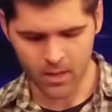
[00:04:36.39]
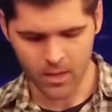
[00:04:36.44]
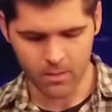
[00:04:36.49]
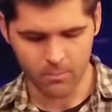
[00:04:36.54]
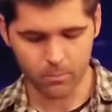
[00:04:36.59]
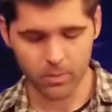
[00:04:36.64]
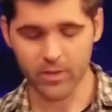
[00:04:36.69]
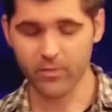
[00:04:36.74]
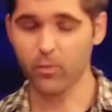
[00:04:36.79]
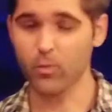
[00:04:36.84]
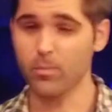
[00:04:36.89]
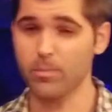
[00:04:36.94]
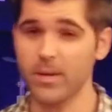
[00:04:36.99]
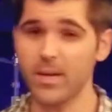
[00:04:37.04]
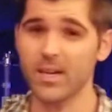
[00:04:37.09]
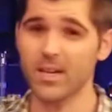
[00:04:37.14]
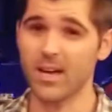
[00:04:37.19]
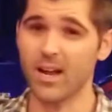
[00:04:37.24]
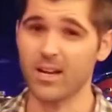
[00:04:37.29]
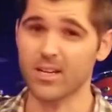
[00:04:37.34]
But if we're
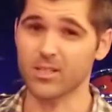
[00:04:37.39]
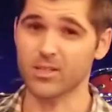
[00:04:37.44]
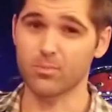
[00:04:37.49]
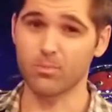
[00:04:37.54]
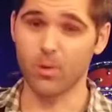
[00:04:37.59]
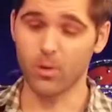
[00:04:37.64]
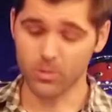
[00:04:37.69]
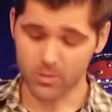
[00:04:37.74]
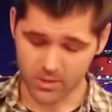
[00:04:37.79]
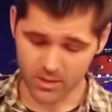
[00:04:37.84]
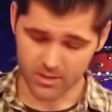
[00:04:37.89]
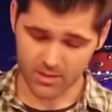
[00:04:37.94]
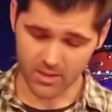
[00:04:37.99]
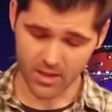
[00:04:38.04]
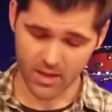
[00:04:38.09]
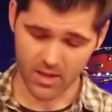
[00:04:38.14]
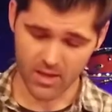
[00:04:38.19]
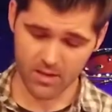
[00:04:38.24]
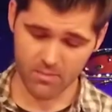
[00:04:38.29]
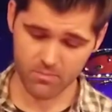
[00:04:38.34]
being honest, most of the
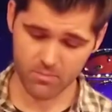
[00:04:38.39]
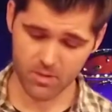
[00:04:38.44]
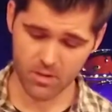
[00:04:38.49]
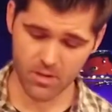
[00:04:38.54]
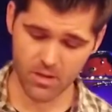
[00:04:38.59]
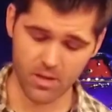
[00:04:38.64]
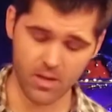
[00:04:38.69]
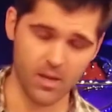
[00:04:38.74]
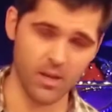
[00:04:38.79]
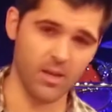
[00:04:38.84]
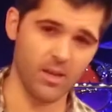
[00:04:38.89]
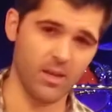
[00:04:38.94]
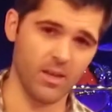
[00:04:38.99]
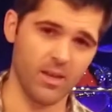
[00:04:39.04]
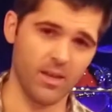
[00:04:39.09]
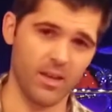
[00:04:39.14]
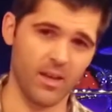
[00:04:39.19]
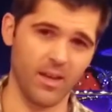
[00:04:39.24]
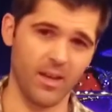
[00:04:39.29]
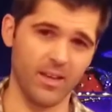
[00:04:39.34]
time,
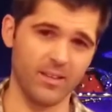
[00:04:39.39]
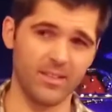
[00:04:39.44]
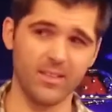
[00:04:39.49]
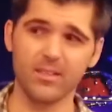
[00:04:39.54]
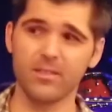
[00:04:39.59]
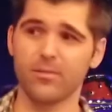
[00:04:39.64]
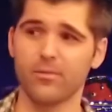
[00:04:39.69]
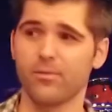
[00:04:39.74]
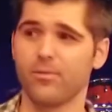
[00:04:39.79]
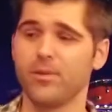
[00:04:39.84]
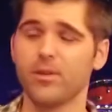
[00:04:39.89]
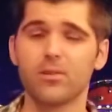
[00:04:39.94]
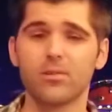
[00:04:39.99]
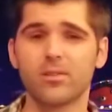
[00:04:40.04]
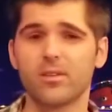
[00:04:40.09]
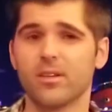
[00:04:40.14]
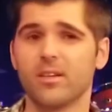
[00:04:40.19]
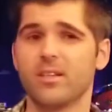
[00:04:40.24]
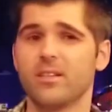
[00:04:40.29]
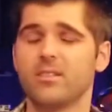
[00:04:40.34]
it doesn't feel
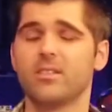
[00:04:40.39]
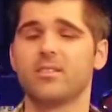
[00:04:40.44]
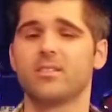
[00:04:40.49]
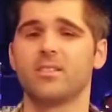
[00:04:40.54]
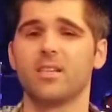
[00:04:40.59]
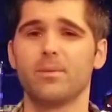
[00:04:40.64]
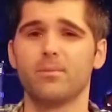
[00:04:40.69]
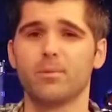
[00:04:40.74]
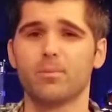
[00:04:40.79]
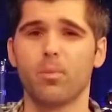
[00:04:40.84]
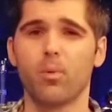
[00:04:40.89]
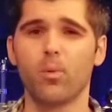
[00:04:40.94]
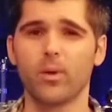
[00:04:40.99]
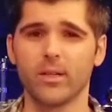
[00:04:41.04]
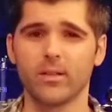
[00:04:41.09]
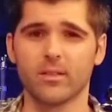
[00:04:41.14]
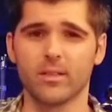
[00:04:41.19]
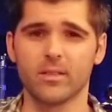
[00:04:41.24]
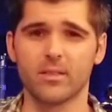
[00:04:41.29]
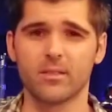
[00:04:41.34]
good. It just seems
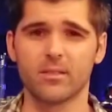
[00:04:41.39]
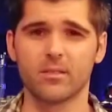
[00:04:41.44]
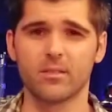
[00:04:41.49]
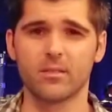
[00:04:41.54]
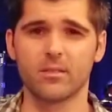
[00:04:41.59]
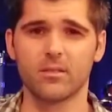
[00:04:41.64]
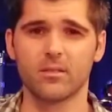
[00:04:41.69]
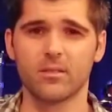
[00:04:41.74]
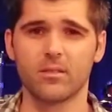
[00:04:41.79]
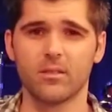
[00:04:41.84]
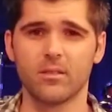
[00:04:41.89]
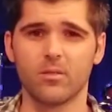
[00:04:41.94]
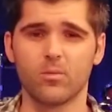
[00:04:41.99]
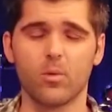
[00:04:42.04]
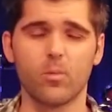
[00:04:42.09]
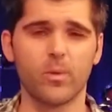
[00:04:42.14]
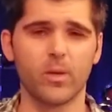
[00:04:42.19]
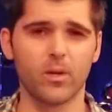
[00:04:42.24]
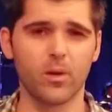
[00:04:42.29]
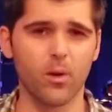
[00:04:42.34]
pointless when
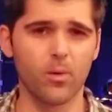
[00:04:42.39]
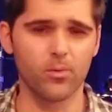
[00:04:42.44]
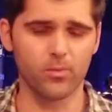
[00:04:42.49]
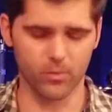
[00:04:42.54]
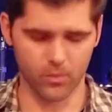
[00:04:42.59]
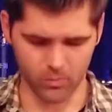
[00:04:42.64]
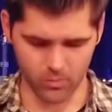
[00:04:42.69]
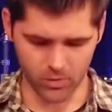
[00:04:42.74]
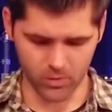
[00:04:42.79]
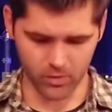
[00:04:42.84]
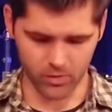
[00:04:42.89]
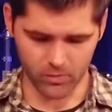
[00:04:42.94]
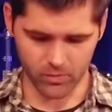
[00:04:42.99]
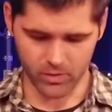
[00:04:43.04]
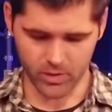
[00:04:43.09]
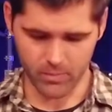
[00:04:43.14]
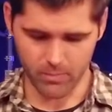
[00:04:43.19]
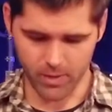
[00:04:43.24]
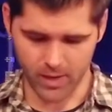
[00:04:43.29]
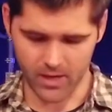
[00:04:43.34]
we go through really,
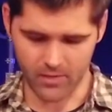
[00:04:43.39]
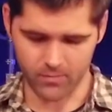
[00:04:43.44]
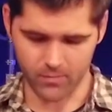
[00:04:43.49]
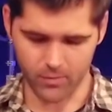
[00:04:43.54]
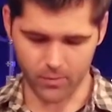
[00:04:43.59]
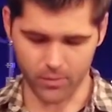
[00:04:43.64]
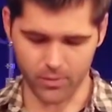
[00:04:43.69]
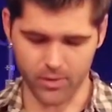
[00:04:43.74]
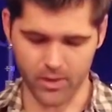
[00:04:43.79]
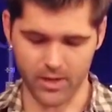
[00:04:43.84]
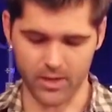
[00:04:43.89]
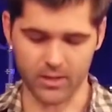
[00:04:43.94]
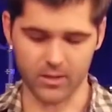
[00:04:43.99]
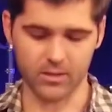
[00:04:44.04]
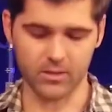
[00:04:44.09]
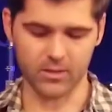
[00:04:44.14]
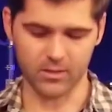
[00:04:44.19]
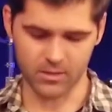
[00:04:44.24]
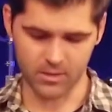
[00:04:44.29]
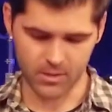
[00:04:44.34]
really painful
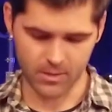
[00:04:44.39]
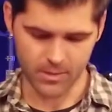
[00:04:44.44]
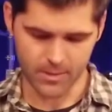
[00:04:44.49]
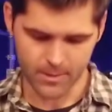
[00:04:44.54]
things.